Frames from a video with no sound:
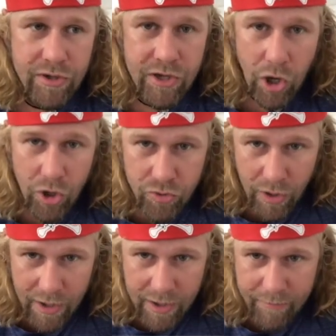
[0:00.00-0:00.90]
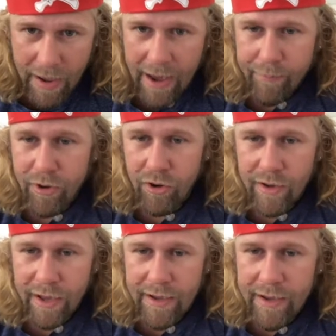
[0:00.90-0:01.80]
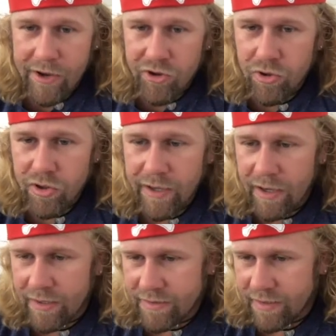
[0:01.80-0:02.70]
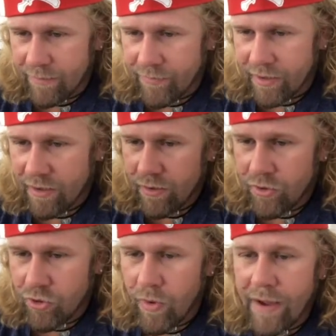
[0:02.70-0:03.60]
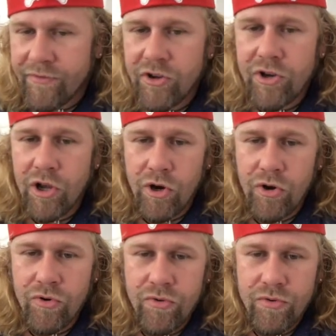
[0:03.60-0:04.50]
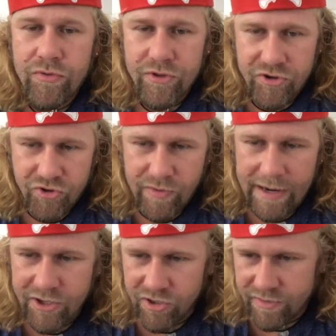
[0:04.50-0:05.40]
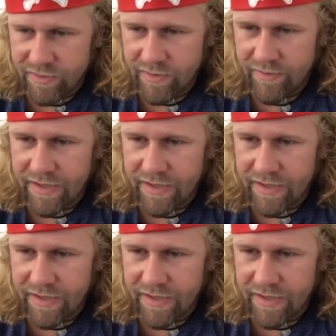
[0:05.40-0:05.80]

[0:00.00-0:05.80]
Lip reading: go on a map, okay, and you click on something, you have to know the directions.